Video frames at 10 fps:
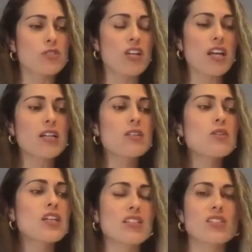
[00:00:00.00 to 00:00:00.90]
take a
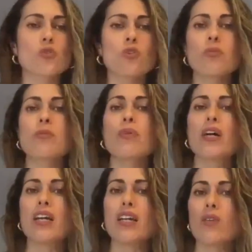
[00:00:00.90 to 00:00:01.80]
look at assortment
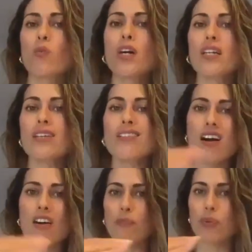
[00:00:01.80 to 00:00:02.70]
planning, and what can
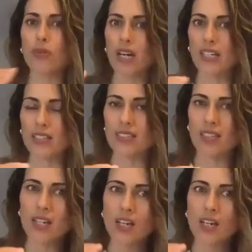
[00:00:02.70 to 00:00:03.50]
off-price,